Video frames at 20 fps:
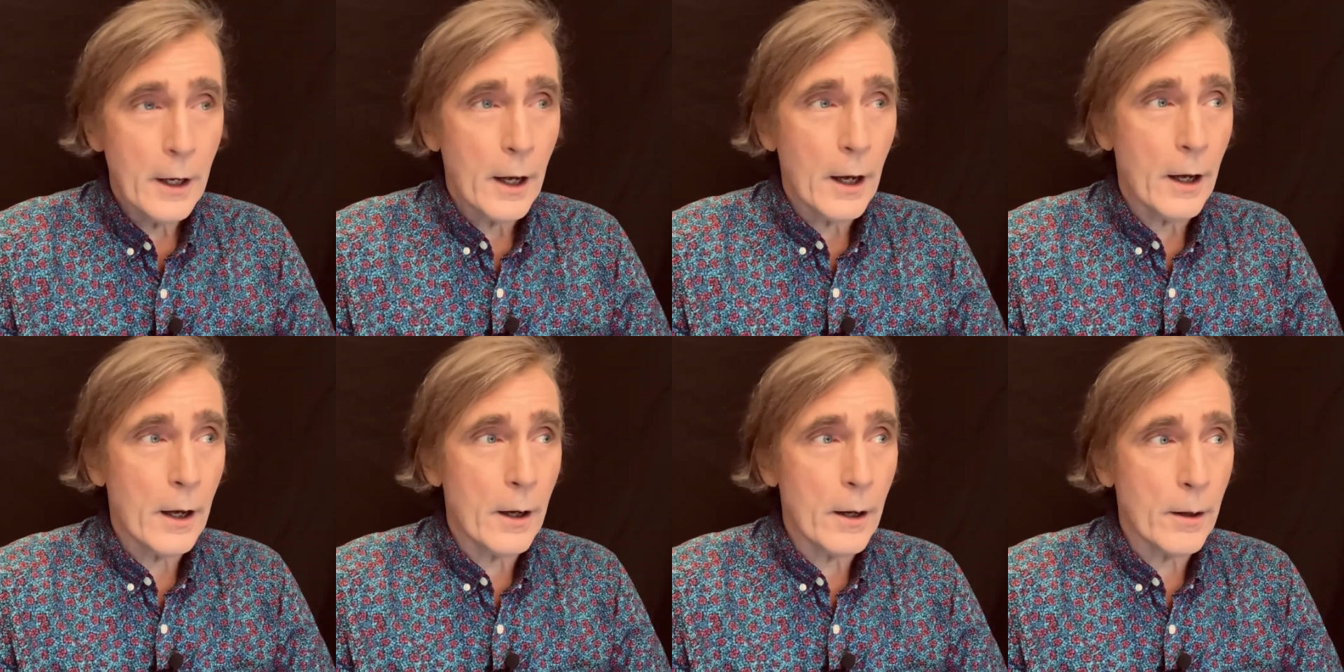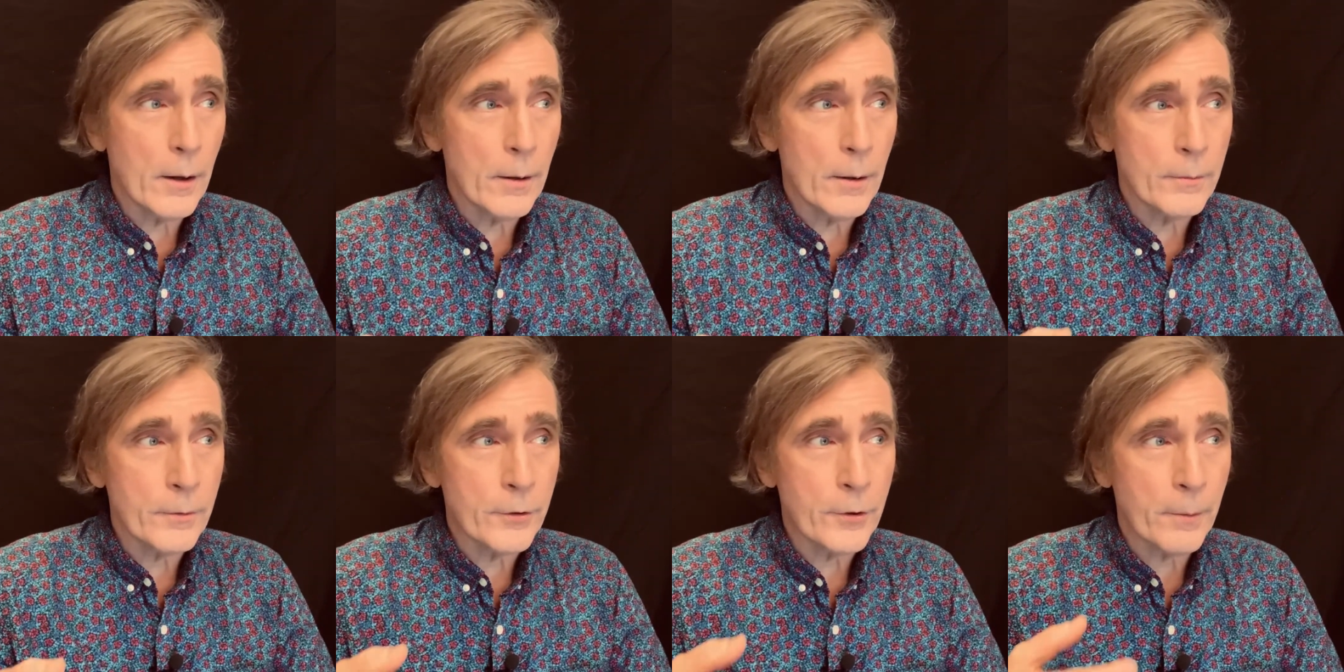
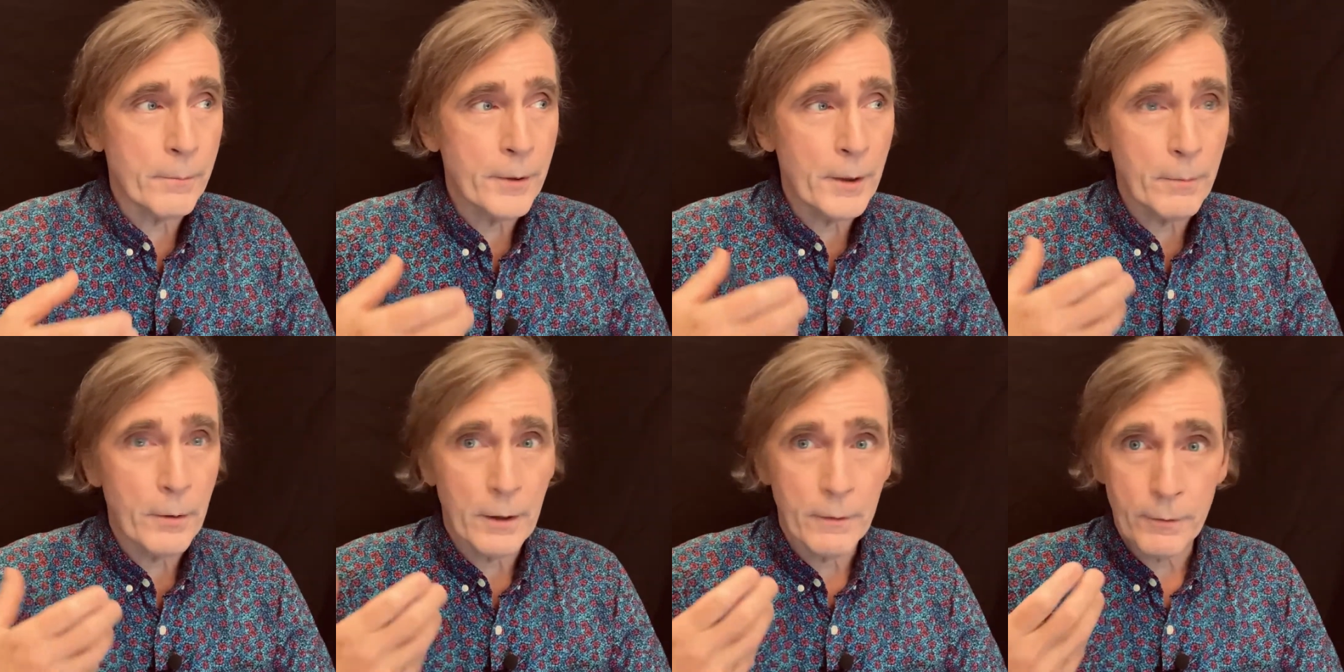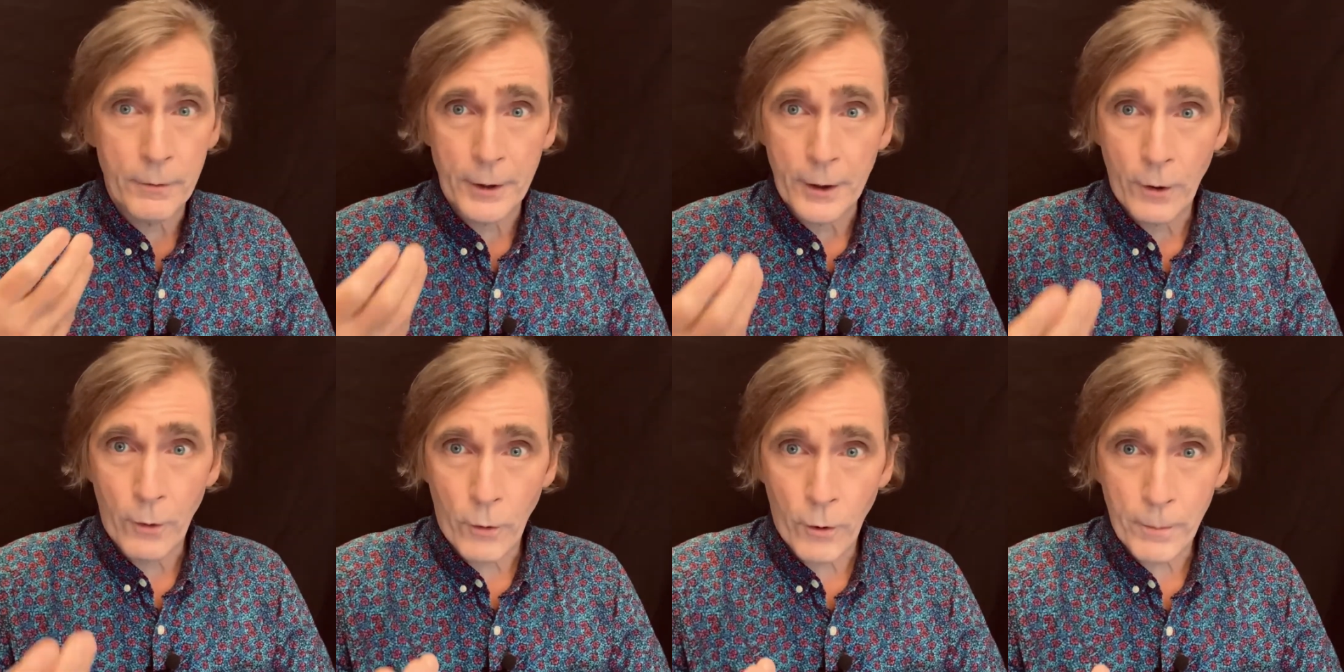Some people have a very
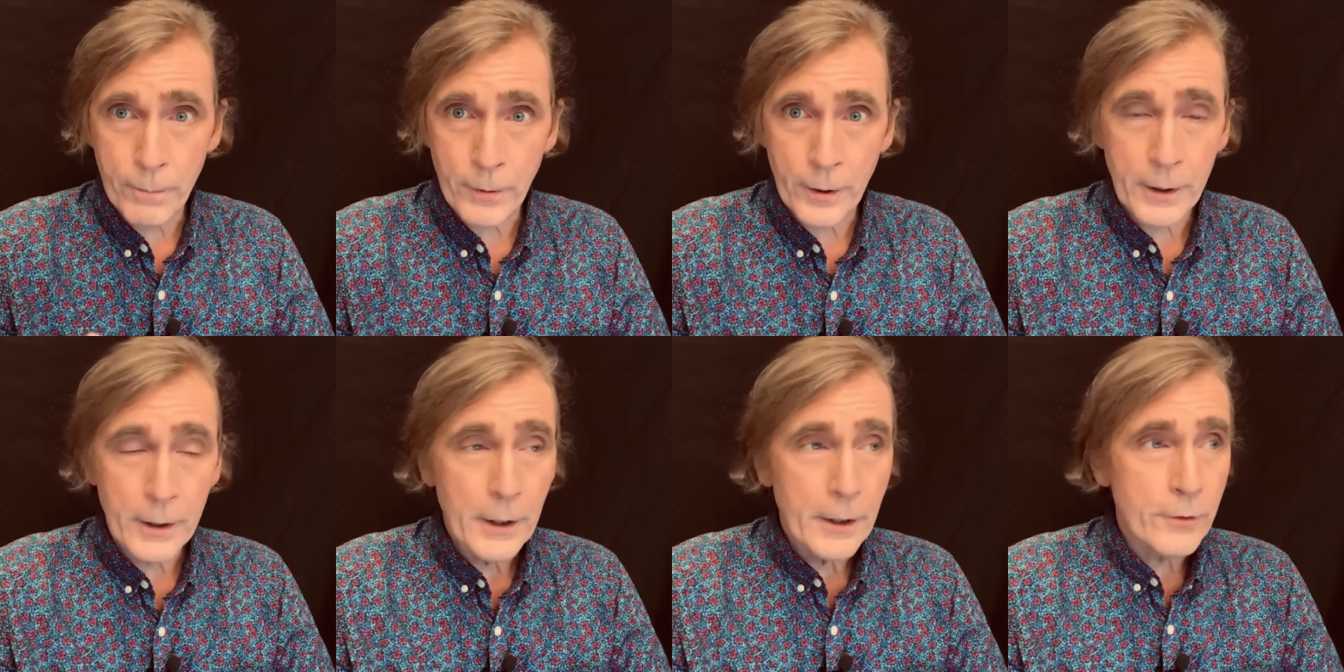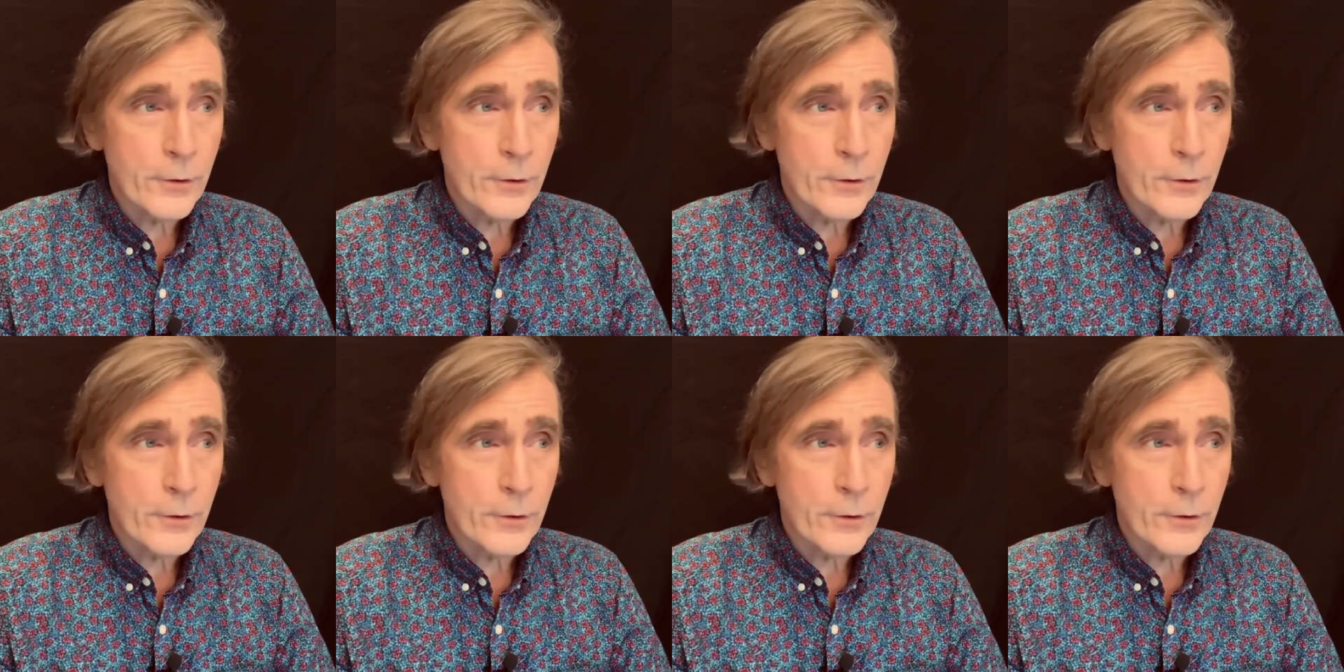corporate.